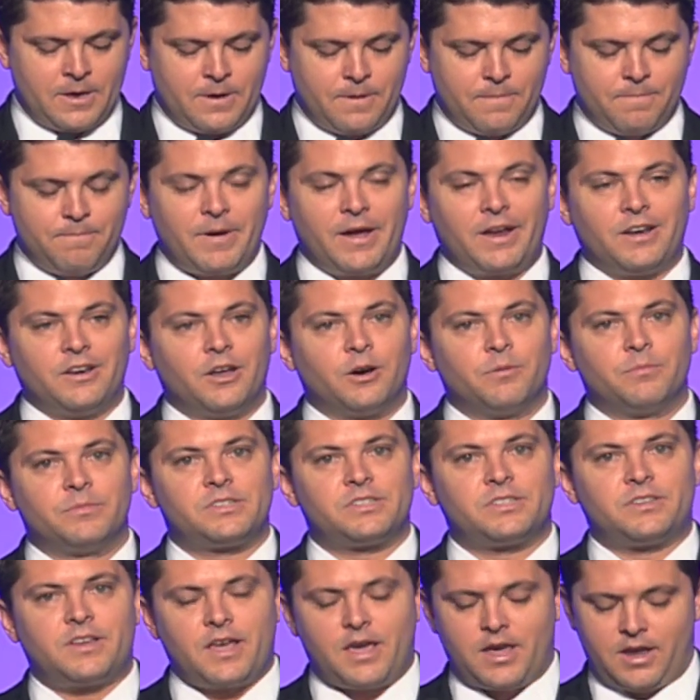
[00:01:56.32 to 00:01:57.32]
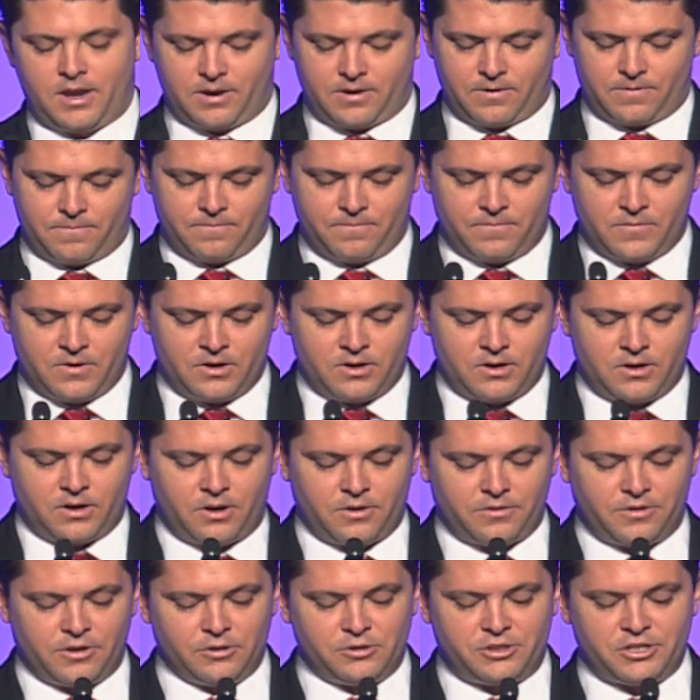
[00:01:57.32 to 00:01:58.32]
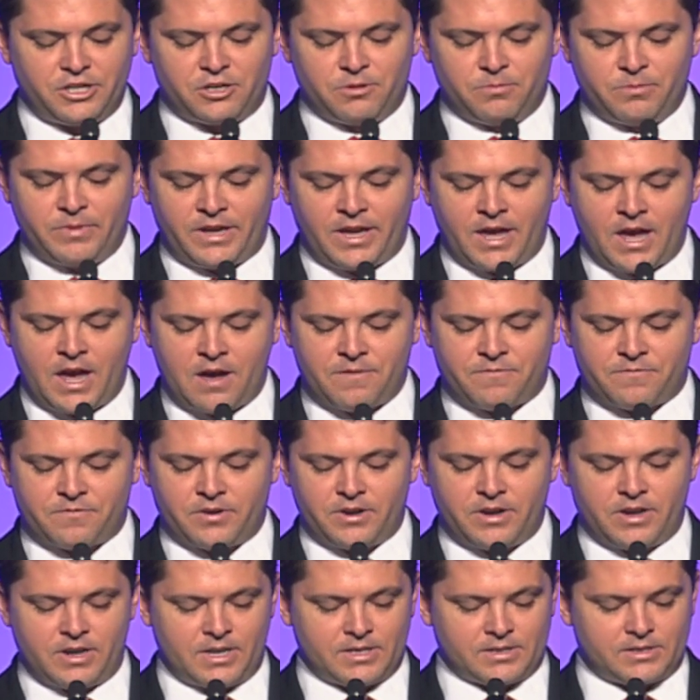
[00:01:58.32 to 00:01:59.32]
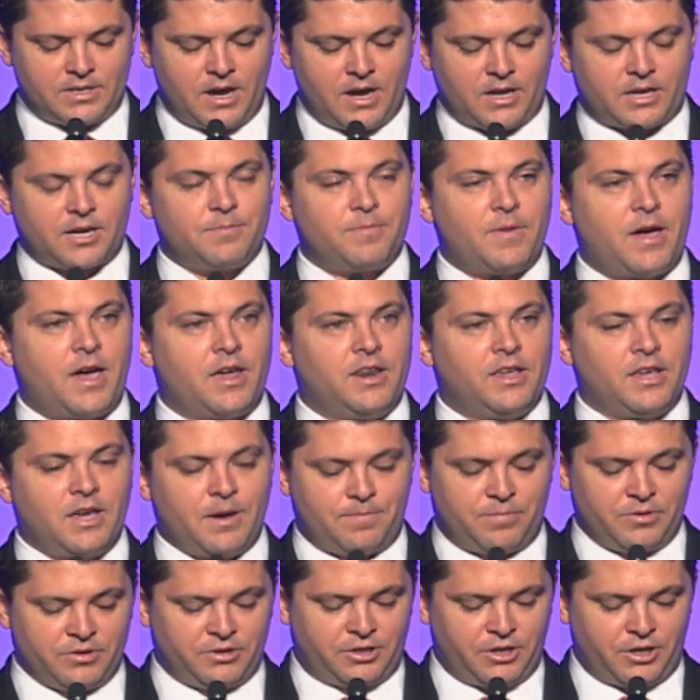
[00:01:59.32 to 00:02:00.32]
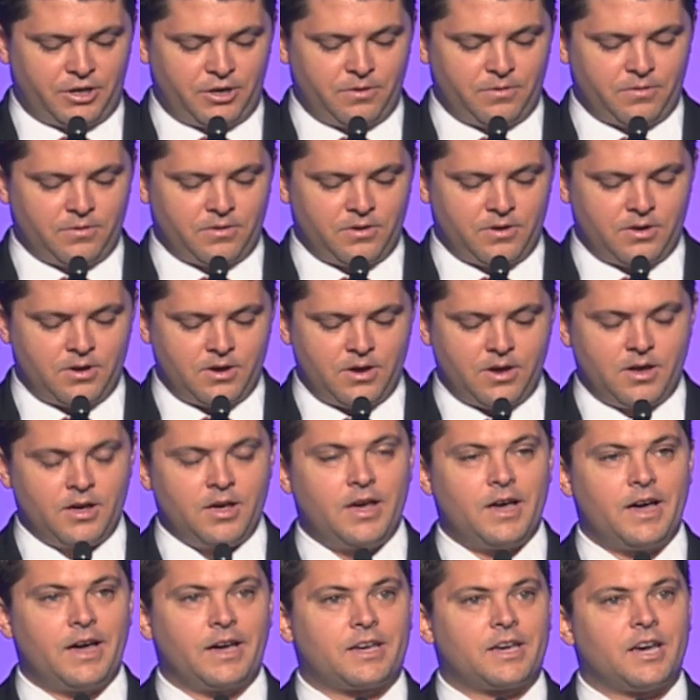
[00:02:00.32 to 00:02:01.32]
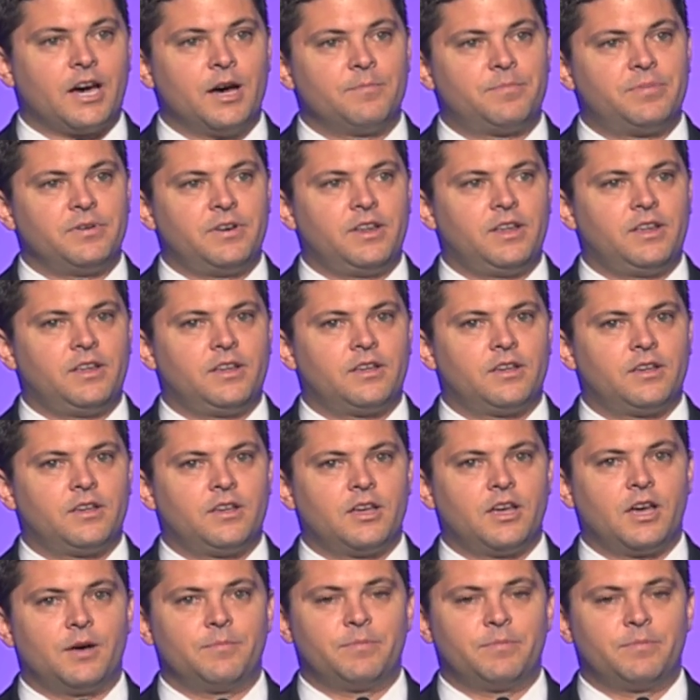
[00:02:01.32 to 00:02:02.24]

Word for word: Make no mistake, although General McCaffrey is not commanding a platoon, a company, a